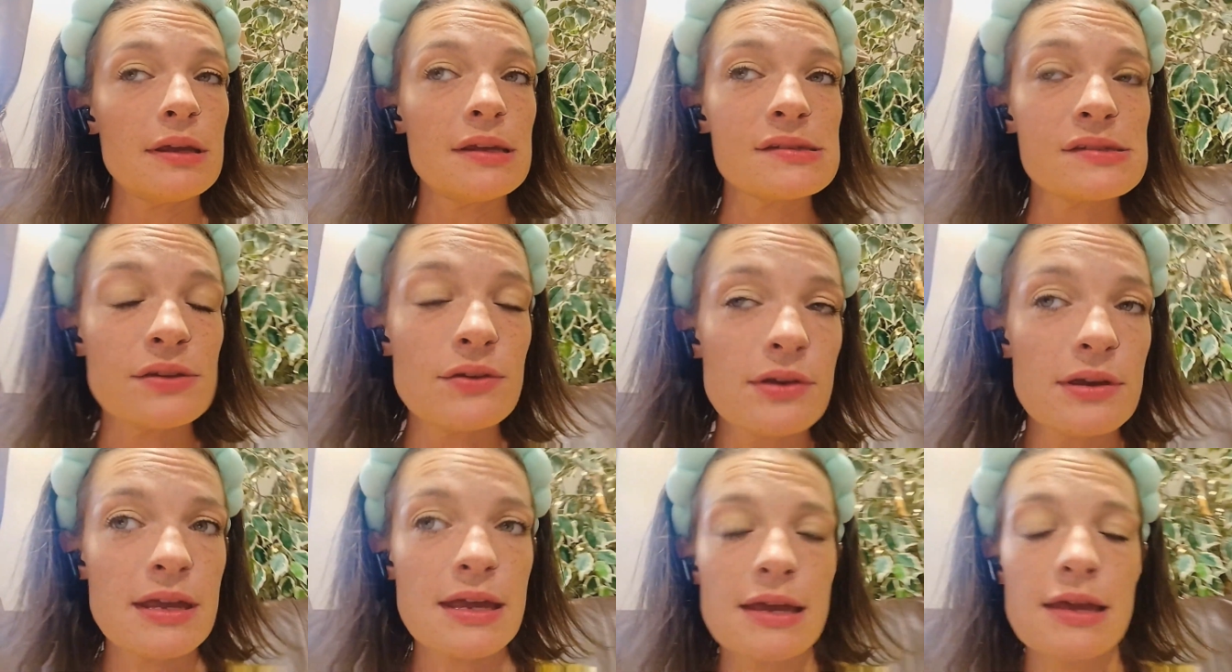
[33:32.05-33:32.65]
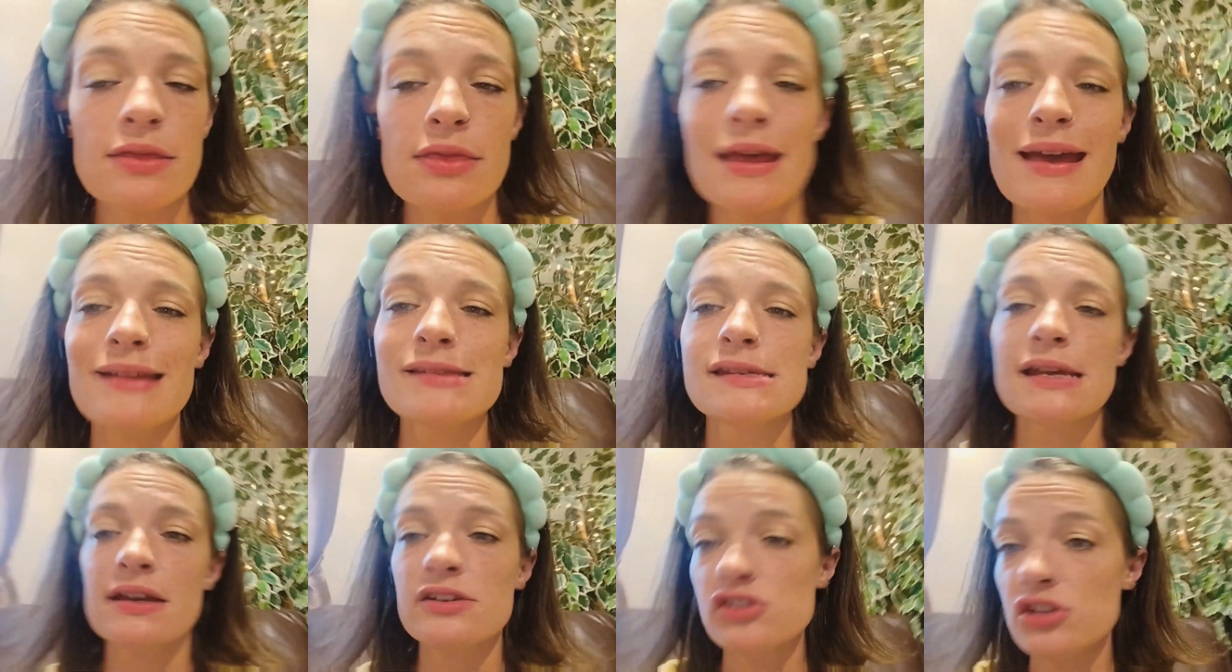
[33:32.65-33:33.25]
is looking, and
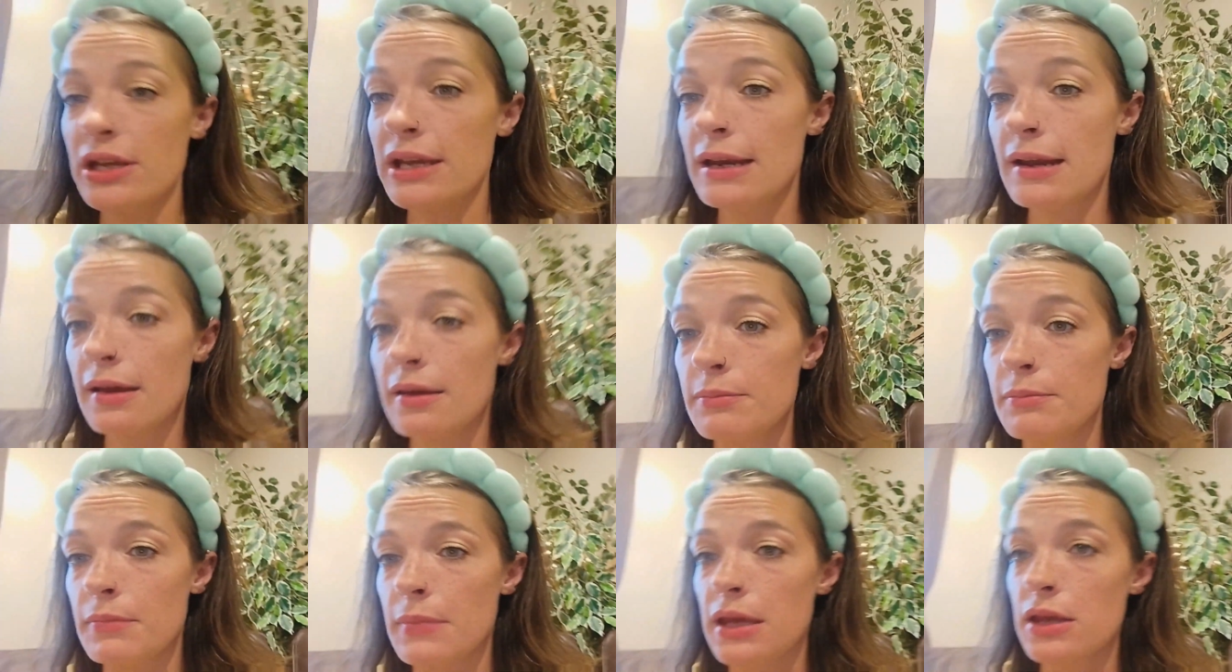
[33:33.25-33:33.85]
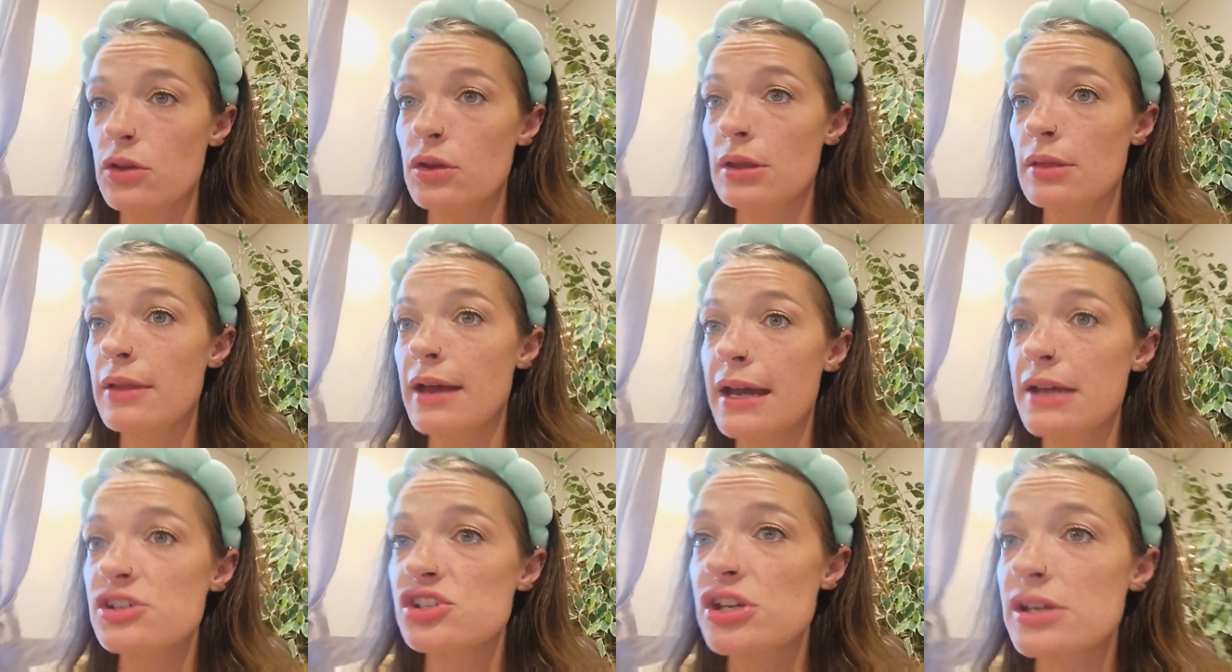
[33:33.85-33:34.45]
that's actually not my good
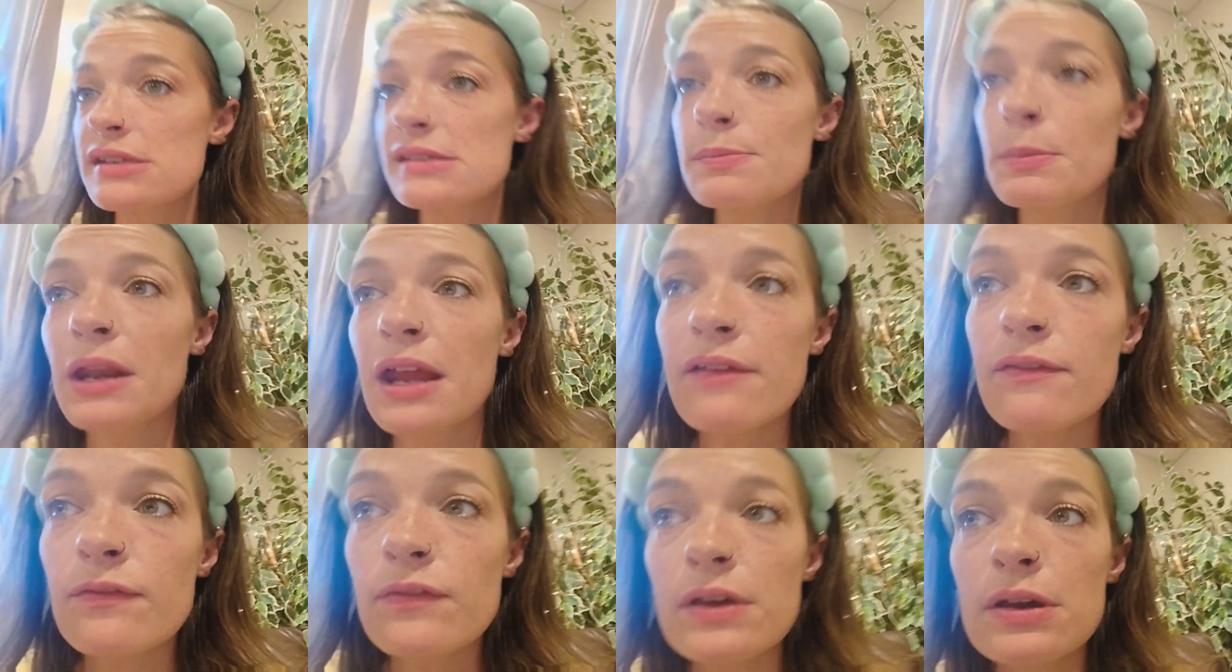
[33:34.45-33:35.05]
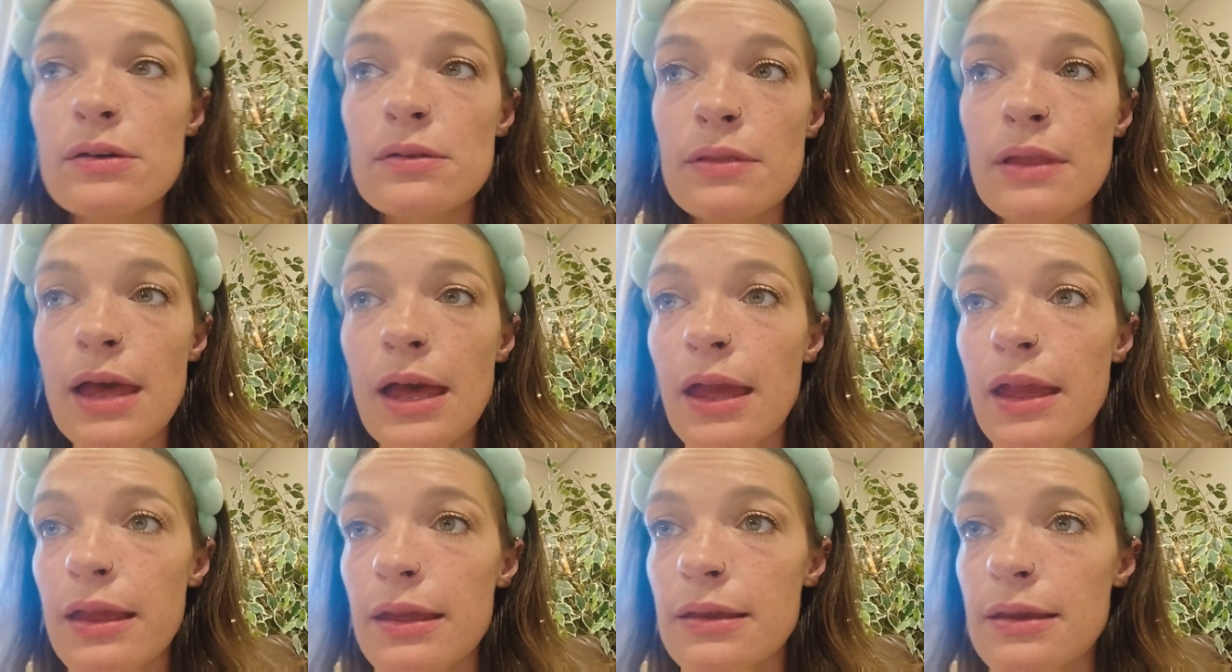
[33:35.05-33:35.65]
lashes, but I feel
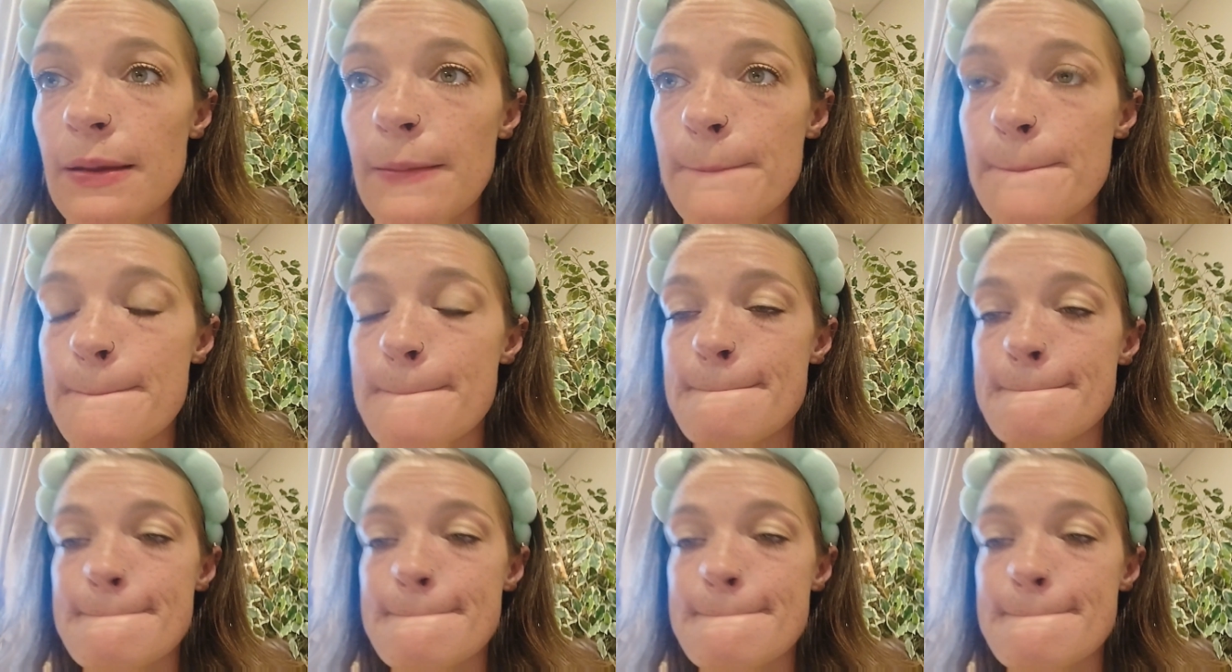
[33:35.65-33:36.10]
like